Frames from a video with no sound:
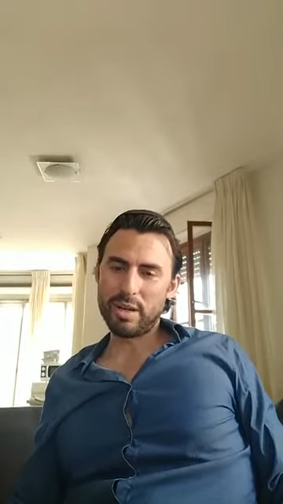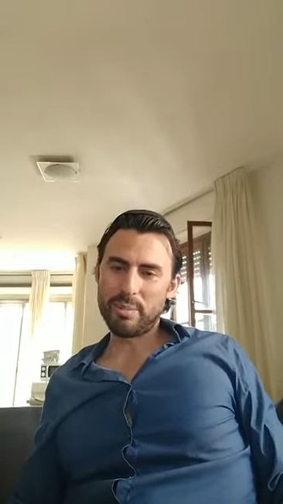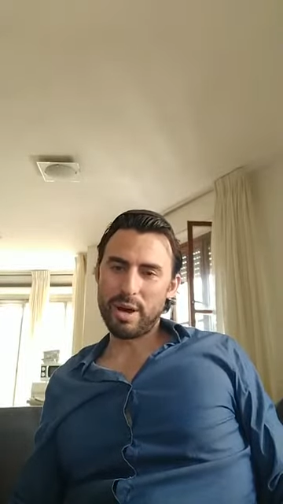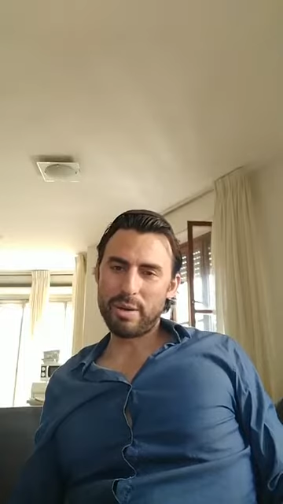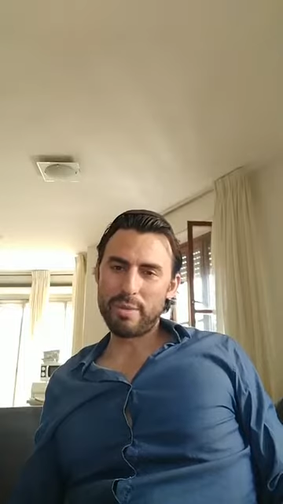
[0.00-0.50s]

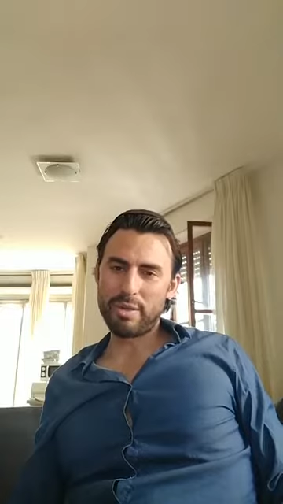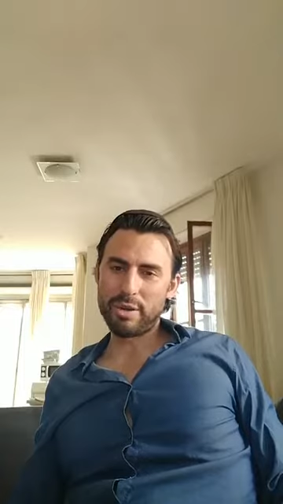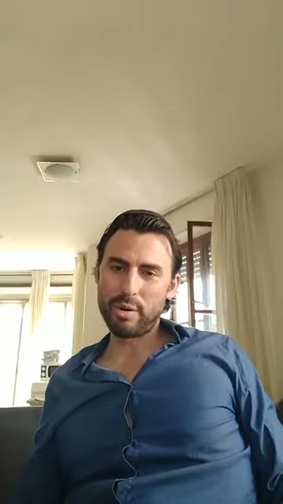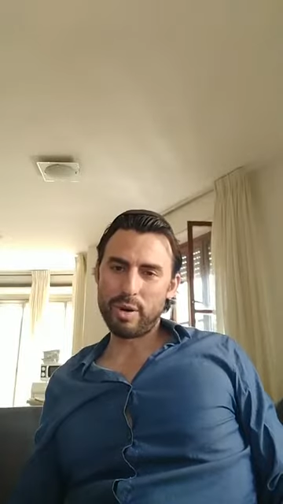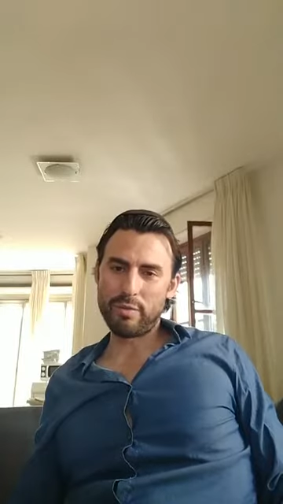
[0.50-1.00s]
about a month
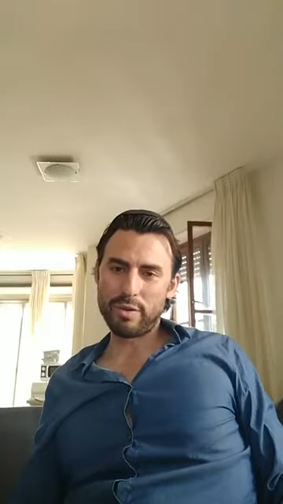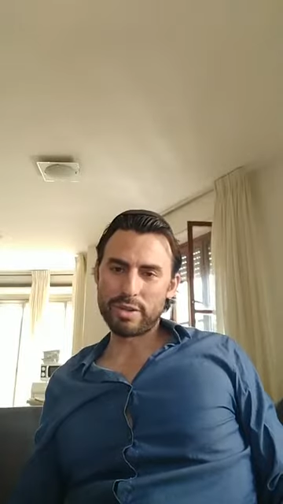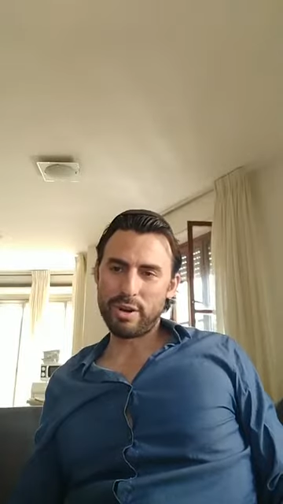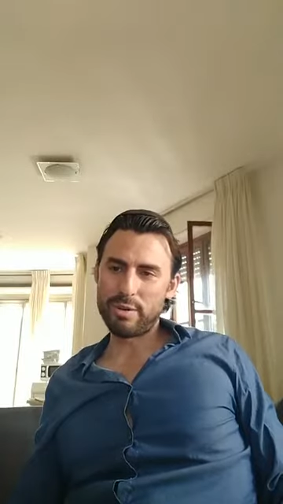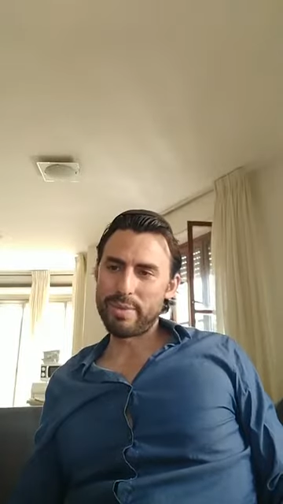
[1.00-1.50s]
ago when I first
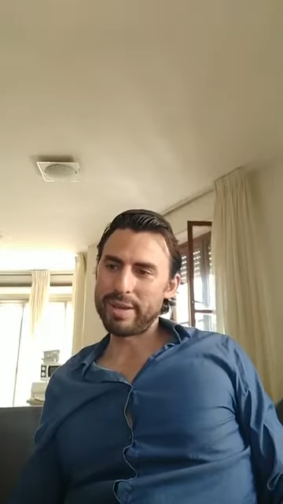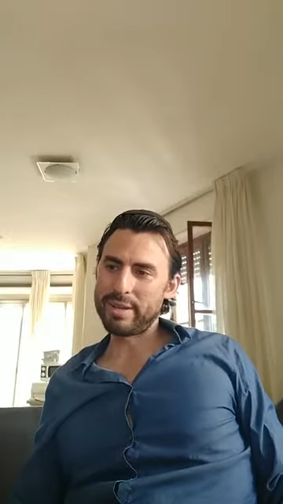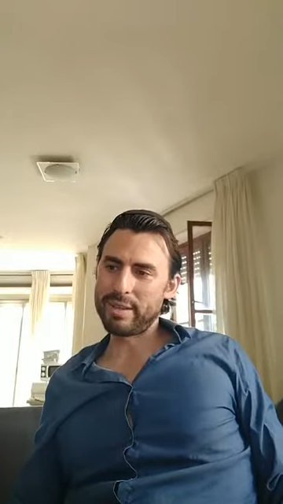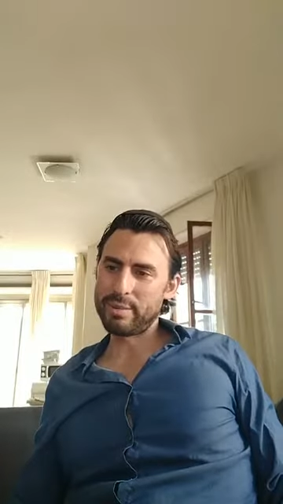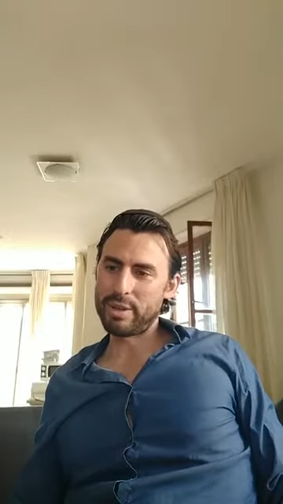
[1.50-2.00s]
started
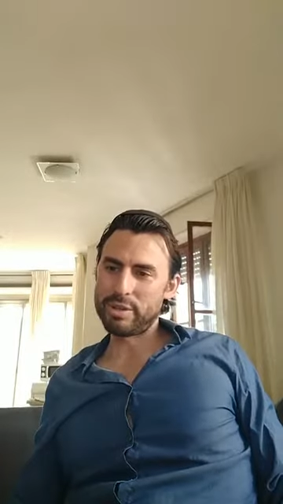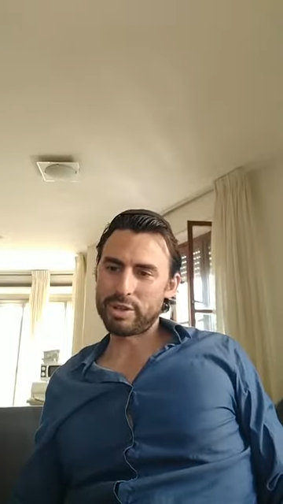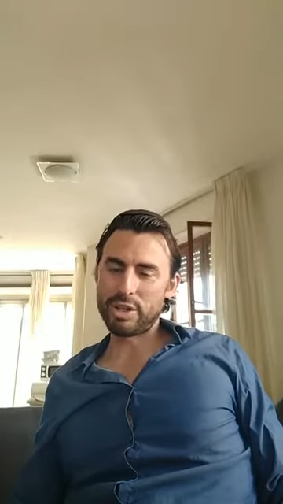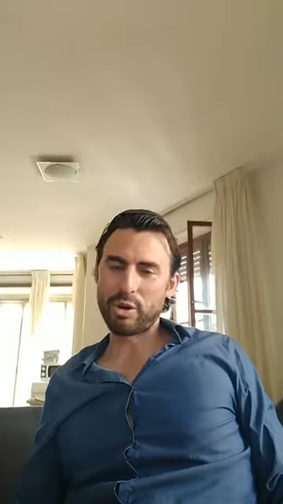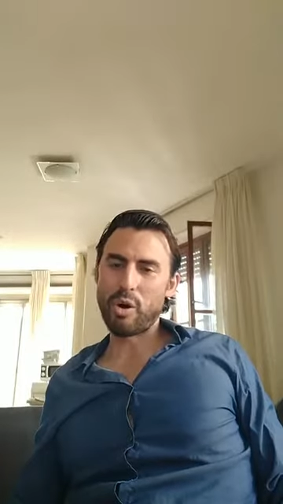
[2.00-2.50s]
making them, and
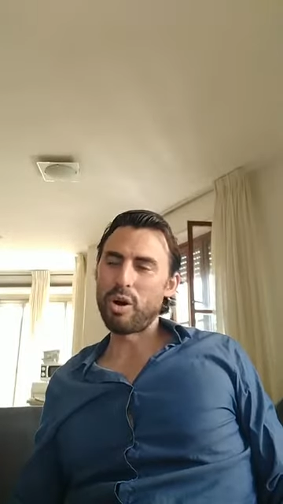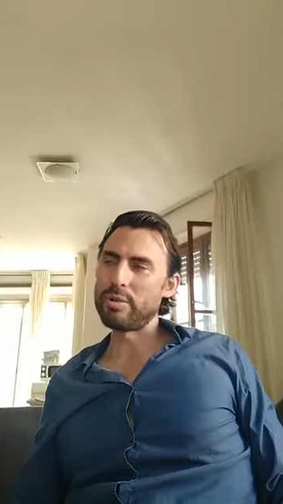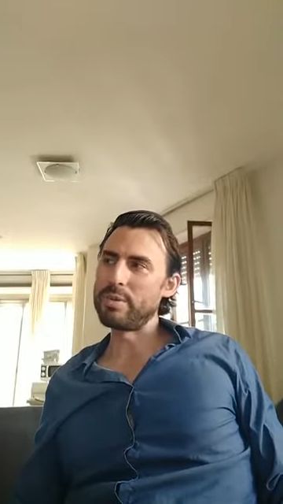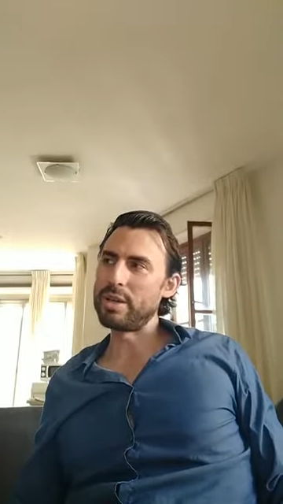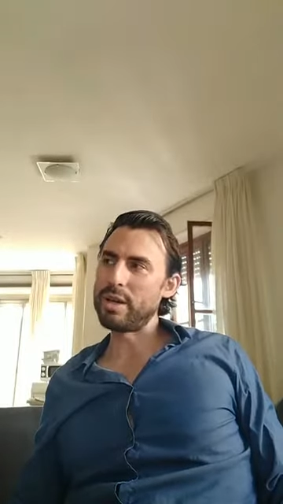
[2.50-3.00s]
she
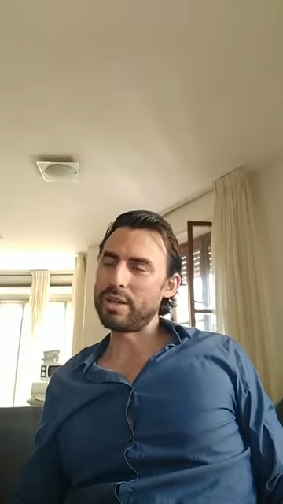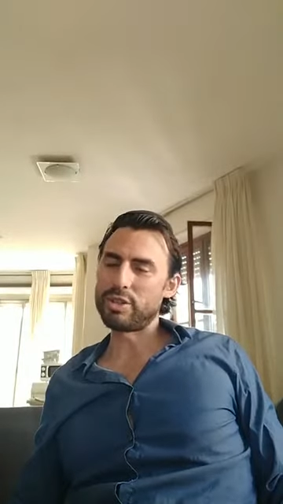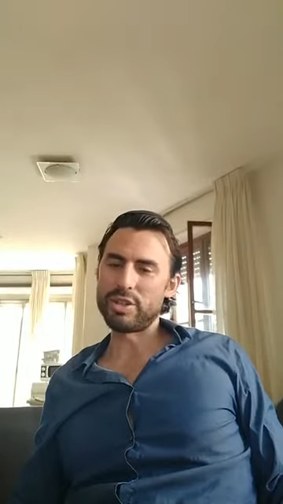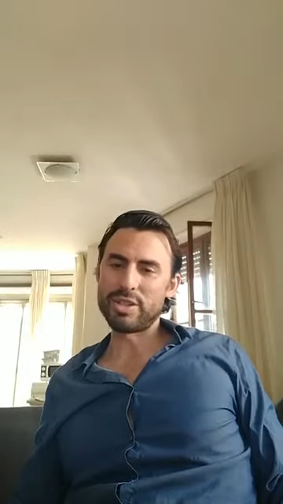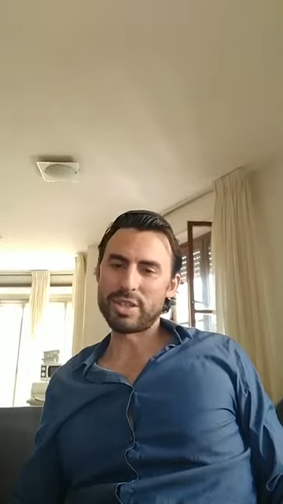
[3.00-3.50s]
called me and
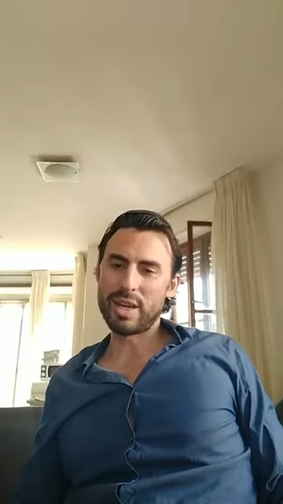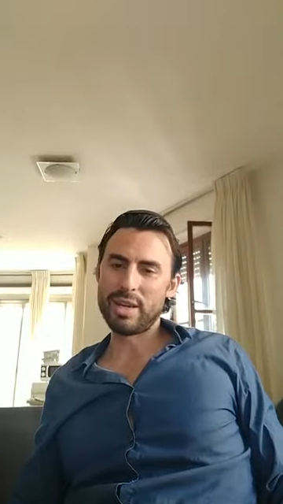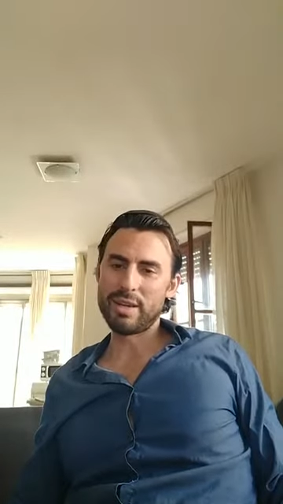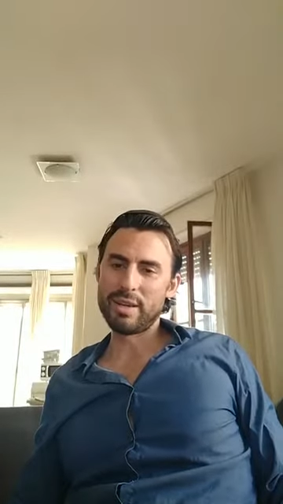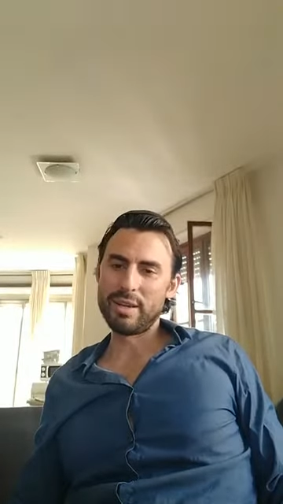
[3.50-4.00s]
she
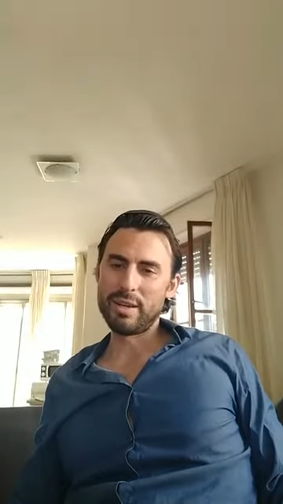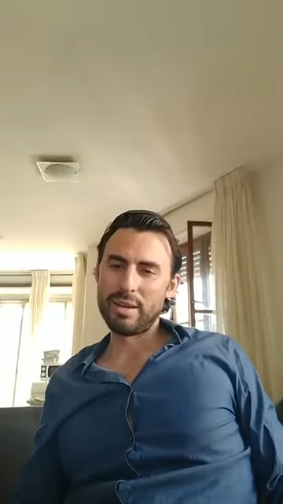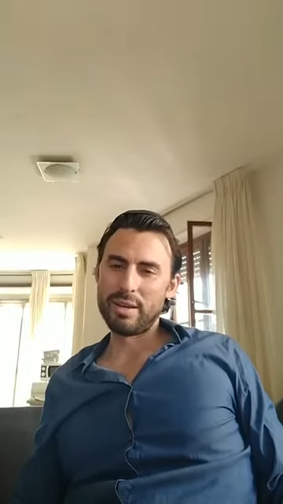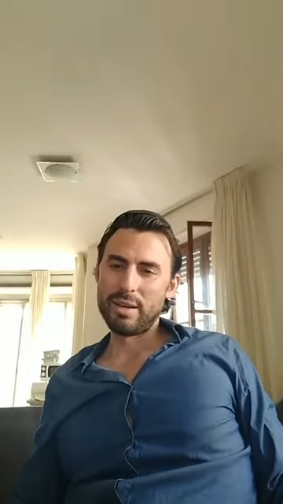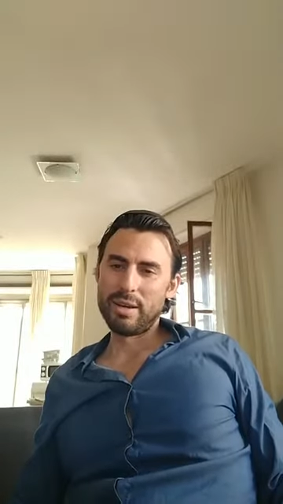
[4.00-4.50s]
said,
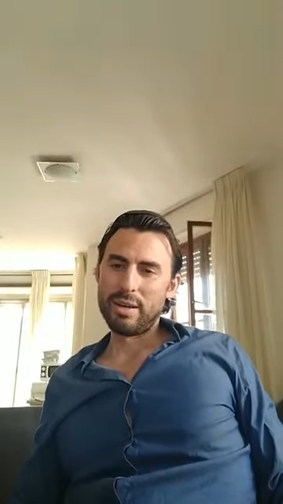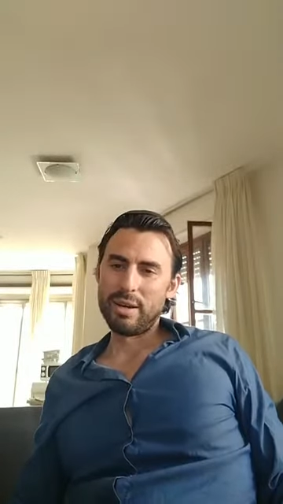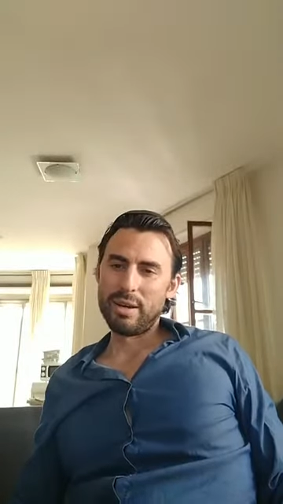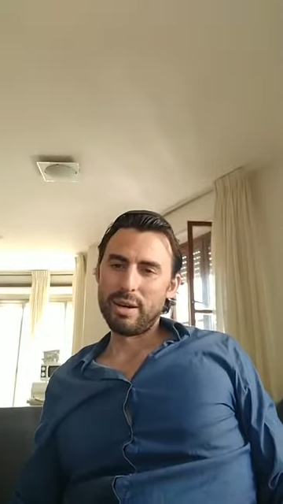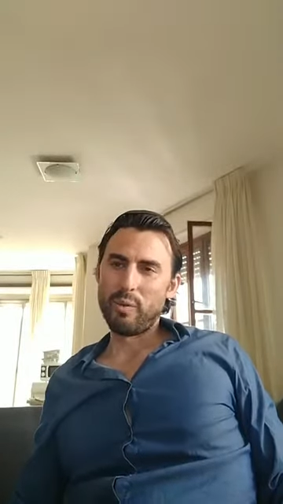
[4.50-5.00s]

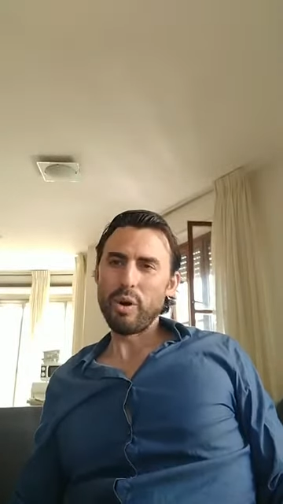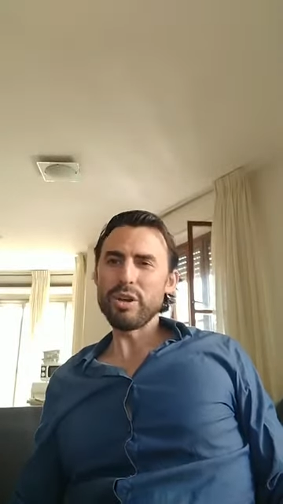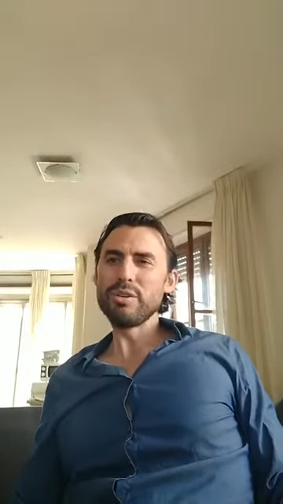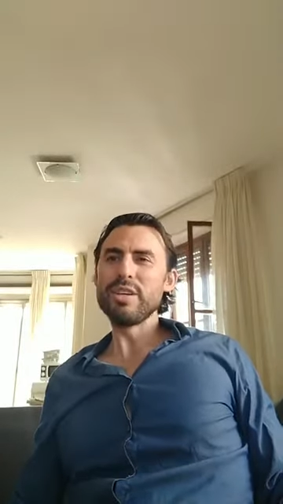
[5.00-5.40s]
"What do you